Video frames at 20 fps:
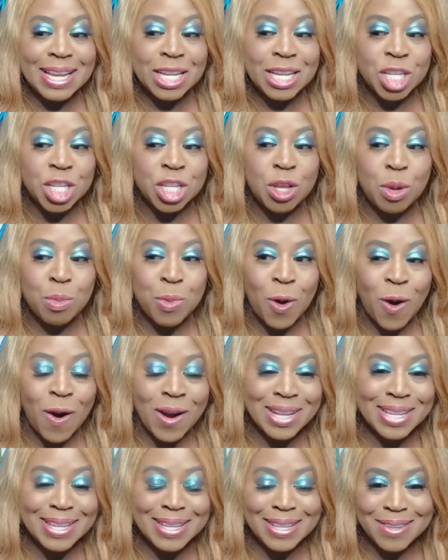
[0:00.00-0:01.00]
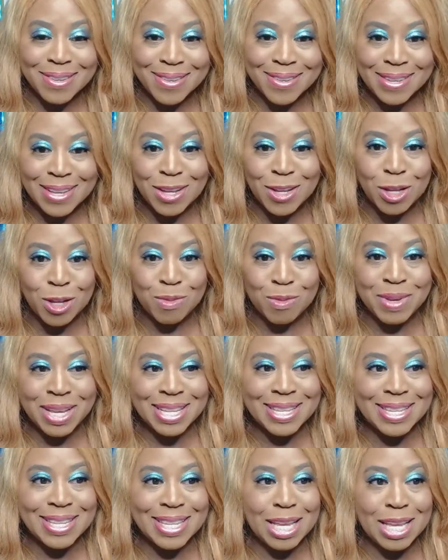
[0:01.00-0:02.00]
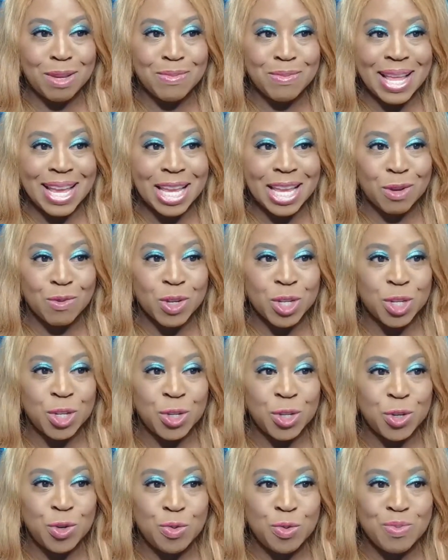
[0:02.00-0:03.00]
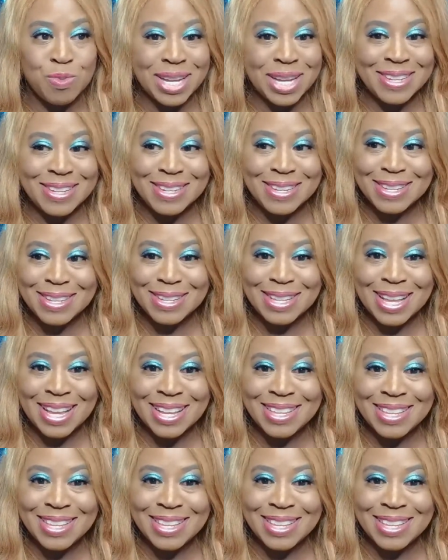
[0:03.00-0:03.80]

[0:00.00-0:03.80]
Some parts of the film, it seemed like it was too much like